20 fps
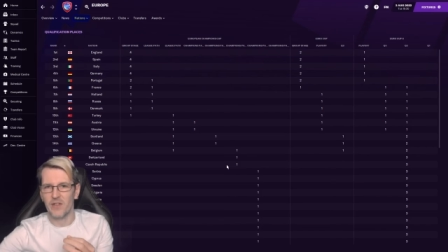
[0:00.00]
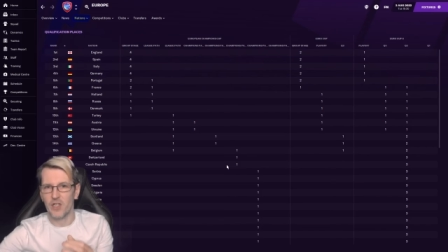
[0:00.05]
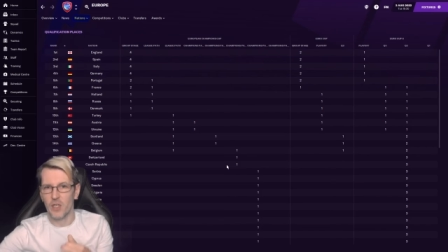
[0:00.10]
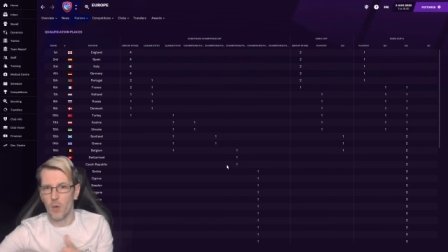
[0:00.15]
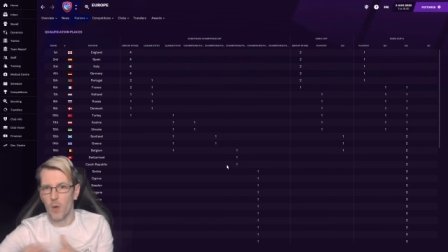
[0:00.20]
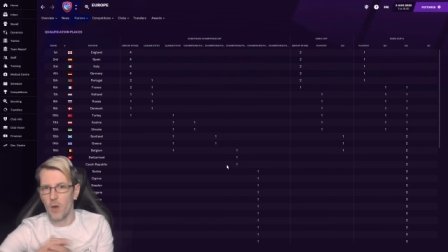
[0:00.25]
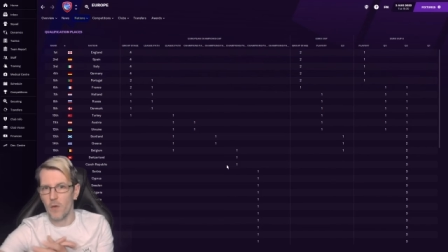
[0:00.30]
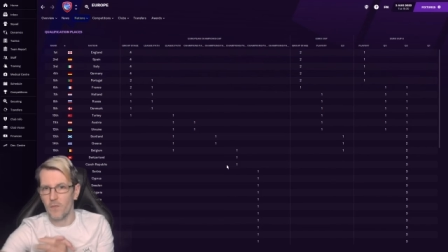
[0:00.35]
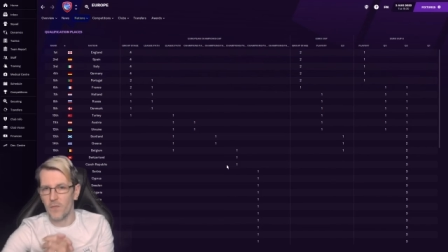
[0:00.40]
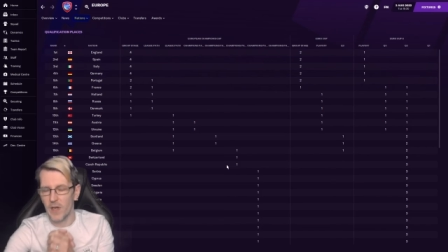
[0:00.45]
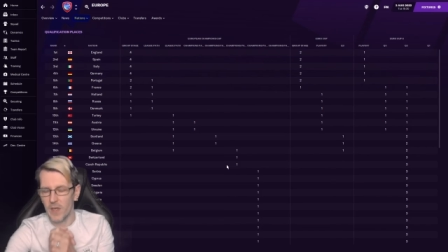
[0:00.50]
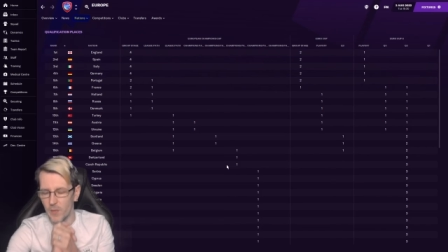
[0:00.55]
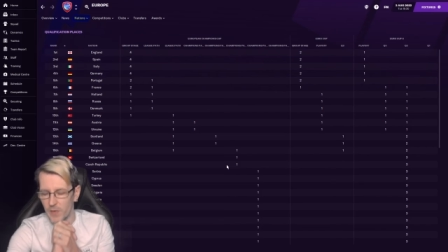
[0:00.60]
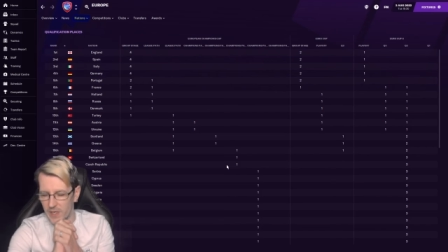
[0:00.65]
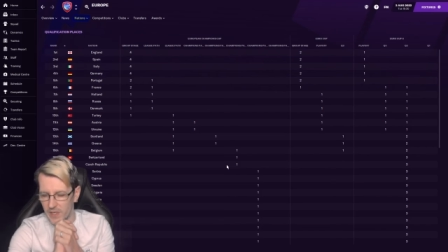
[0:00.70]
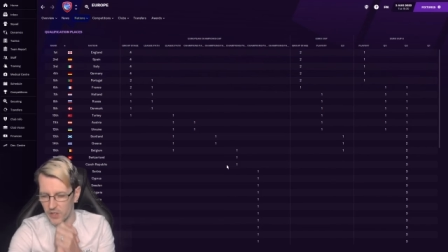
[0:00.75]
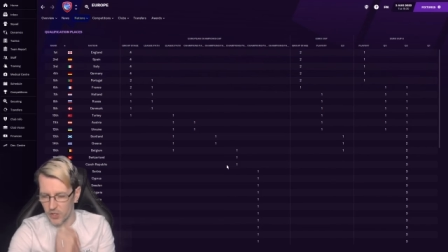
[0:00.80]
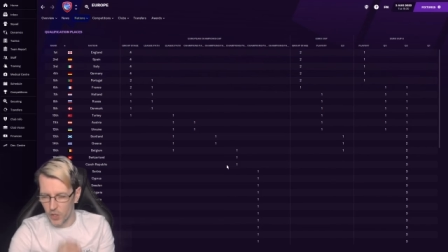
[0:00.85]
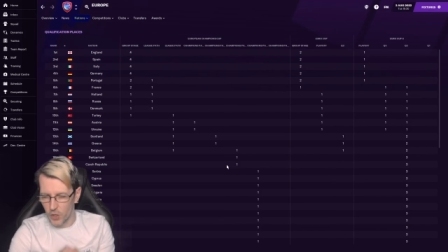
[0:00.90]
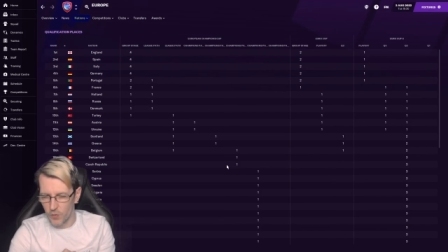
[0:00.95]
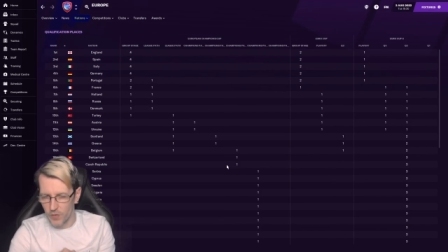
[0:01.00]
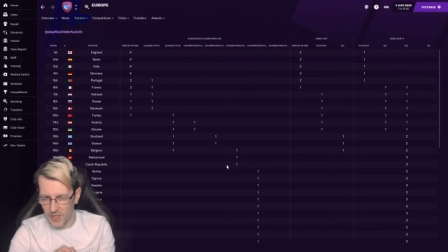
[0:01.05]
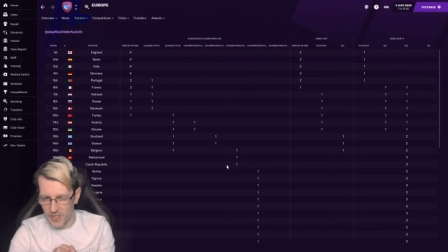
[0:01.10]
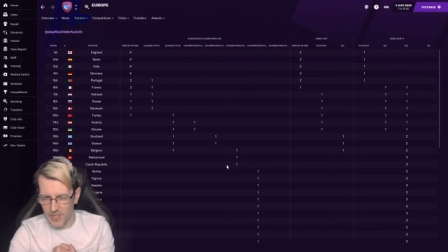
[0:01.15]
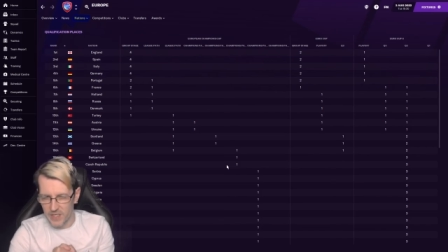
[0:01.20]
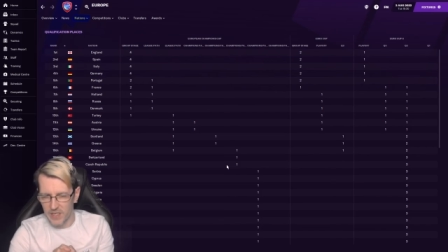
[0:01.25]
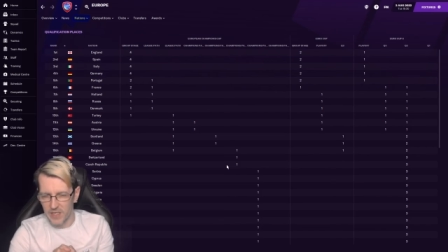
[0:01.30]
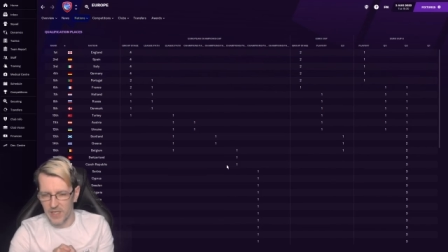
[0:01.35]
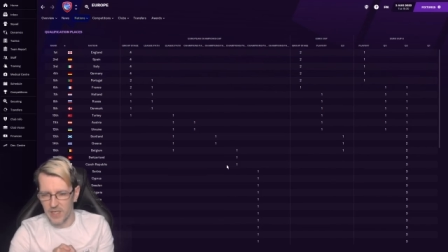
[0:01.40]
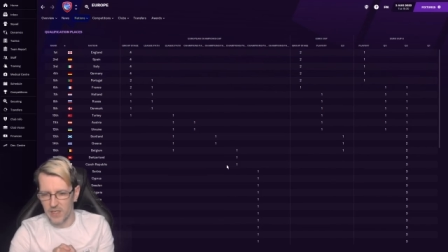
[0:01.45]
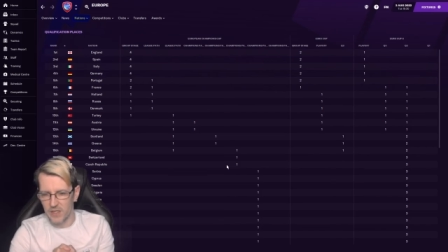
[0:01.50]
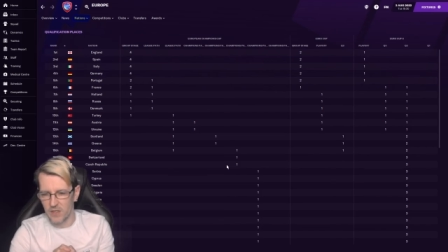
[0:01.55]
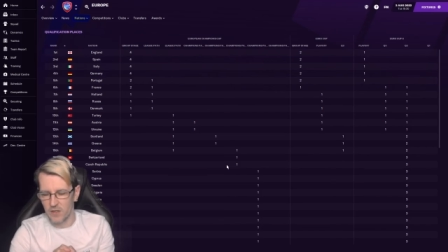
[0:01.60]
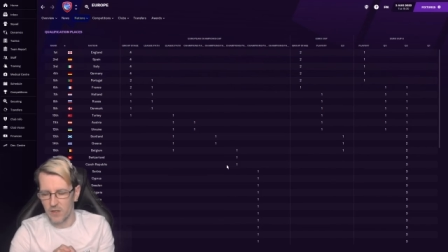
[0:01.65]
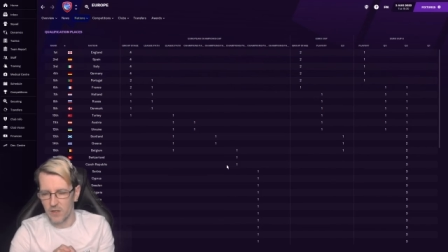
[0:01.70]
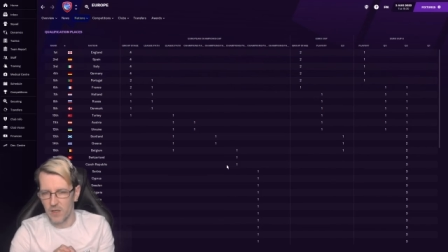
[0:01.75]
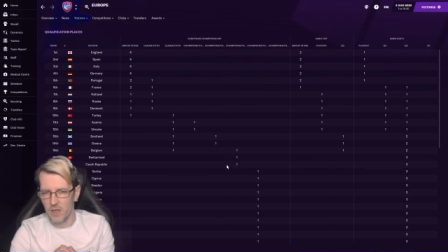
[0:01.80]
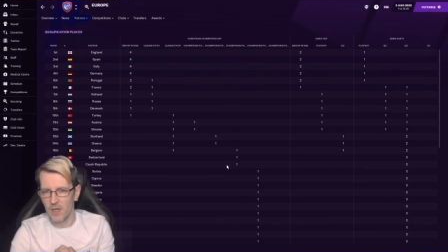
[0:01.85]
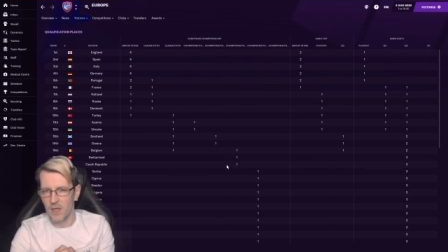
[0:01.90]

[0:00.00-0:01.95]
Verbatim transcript: So hopefully we can do this season